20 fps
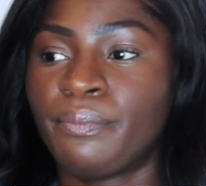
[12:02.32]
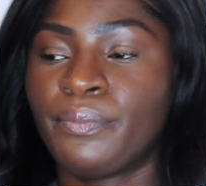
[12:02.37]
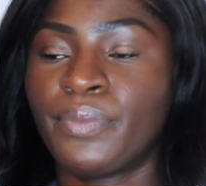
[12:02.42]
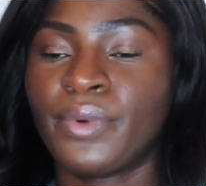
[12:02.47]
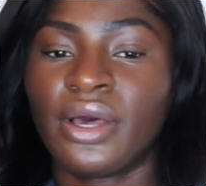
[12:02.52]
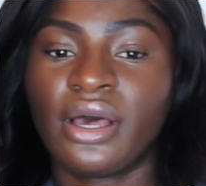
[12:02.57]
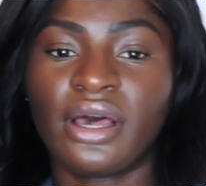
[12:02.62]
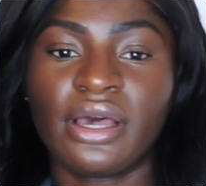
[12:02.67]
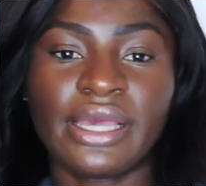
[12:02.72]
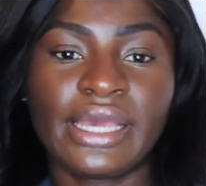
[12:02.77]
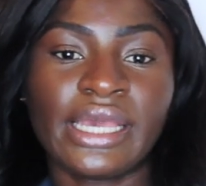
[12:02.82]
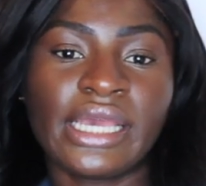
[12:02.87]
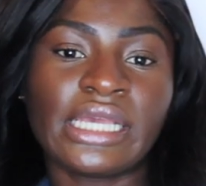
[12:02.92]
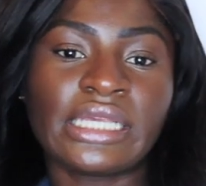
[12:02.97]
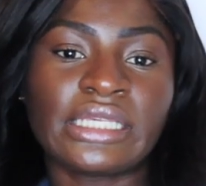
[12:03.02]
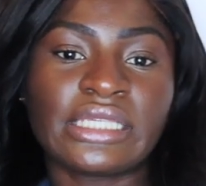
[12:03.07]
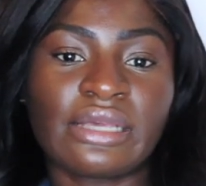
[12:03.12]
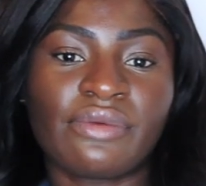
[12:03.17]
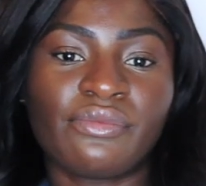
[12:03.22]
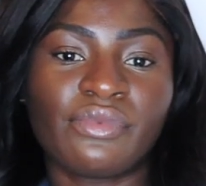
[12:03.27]
But it
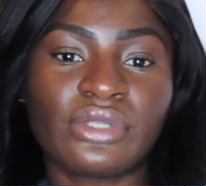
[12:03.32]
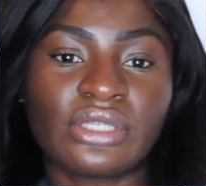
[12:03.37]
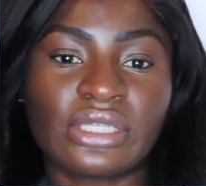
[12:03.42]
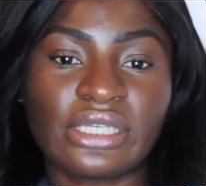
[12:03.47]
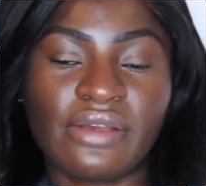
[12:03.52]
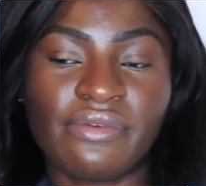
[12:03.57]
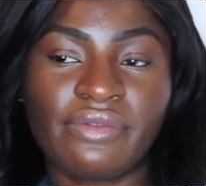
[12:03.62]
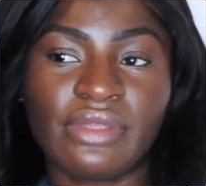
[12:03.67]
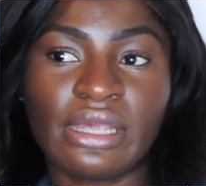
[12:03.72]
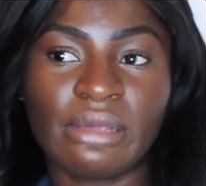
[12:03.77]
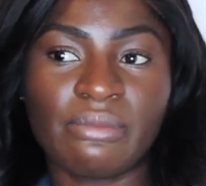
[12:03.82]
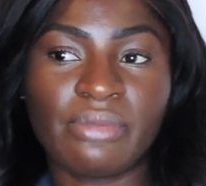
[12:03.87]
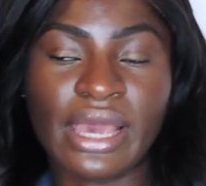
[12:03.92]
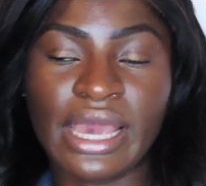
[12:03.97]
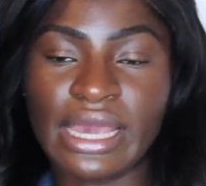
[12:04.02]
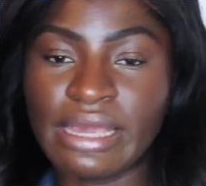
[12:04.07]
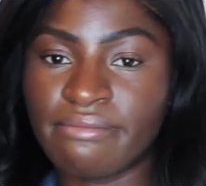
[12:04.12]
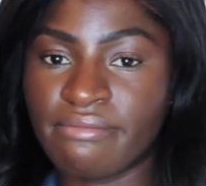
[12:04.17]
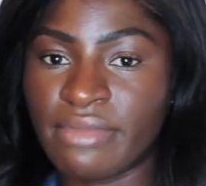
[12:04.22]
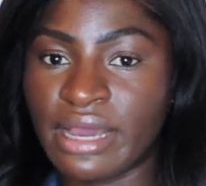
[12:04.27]
is something to definitely
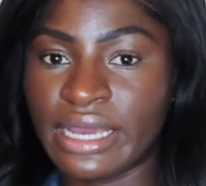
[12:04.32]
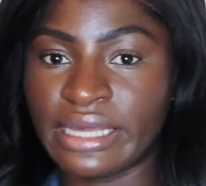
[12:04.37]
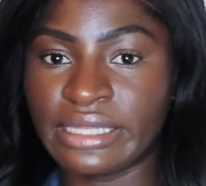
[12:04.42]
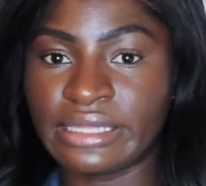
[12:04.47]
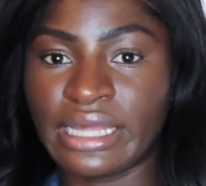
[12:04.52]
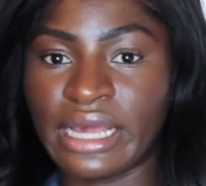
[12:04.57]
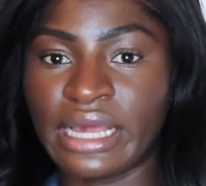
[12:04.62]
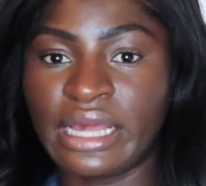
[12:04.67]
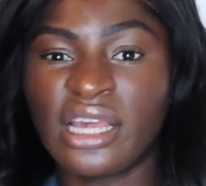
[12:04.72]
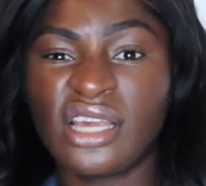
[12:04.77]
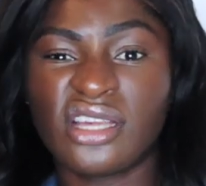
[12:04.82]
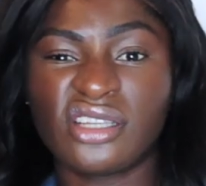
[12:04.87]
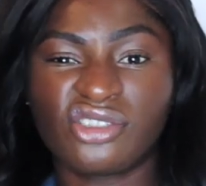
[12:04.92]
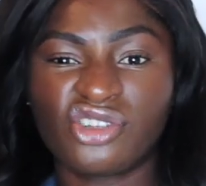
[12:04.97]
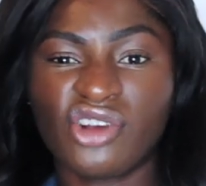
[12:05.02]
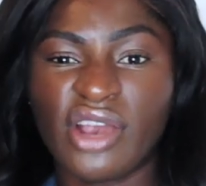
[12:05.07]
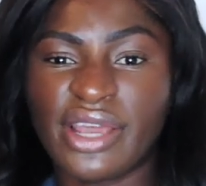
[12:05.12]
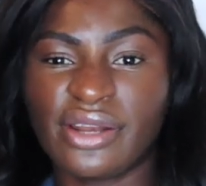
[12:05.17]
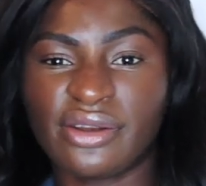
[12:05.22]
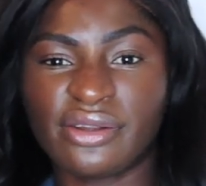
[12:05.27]
bear in mind, that
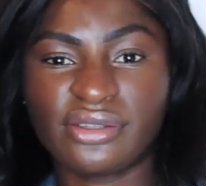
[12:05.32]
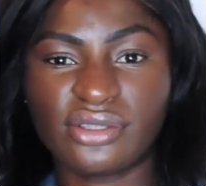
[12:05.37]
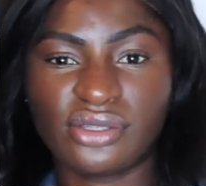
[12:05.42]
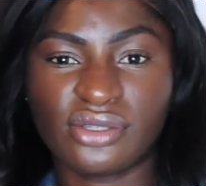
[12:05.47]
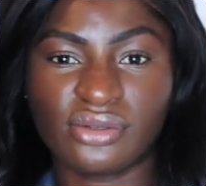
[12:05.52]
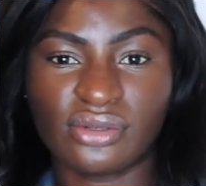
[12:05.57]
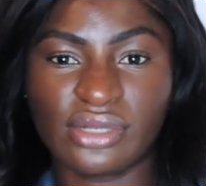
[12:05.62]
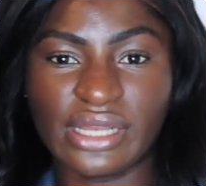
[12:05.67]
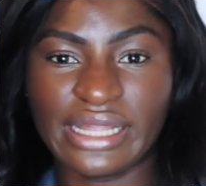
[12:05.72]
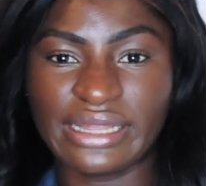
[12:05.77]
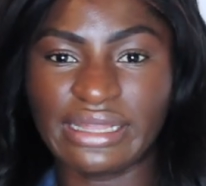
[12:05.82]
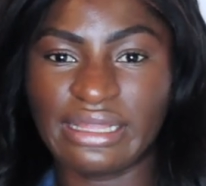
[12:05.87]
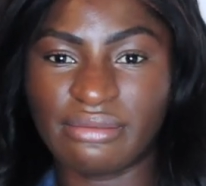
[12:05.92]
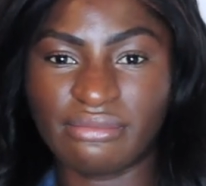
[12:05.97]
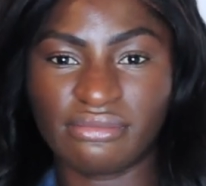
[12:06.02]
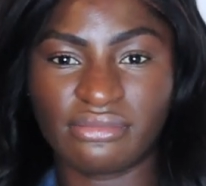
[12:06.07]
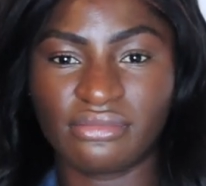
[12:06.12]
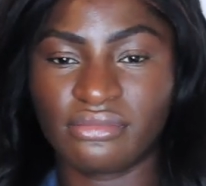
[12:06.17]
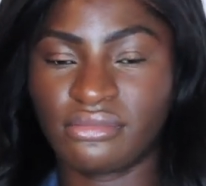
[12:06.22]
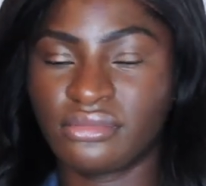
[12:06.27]
try not to let
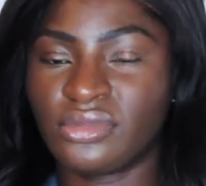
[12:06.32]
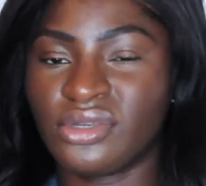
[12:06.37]
them,